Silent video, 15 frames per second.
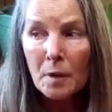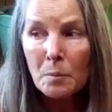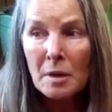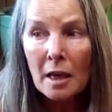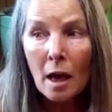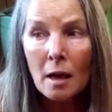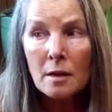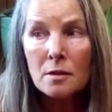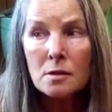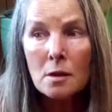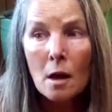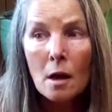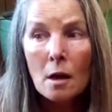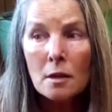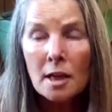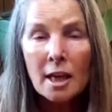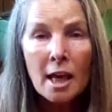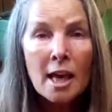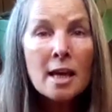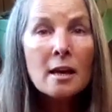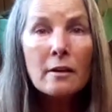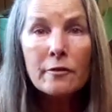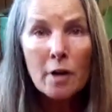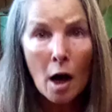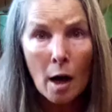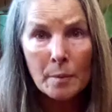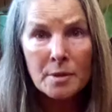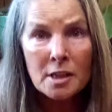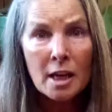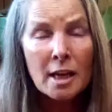because the King of
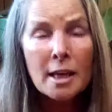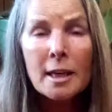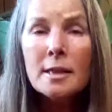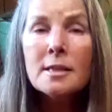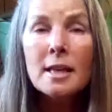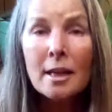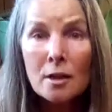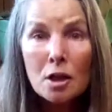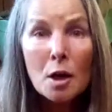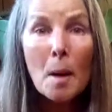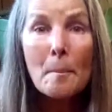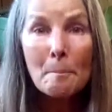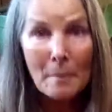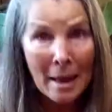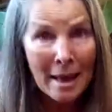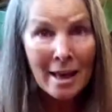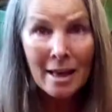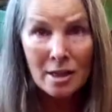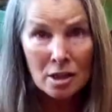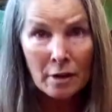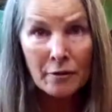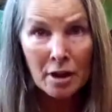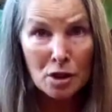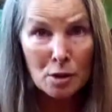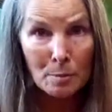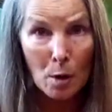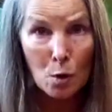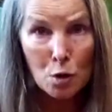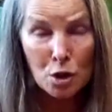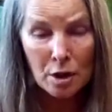Cups, he's in command of his
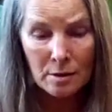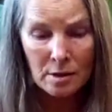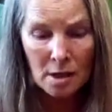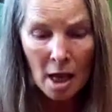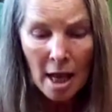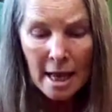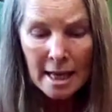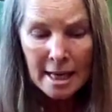emotions.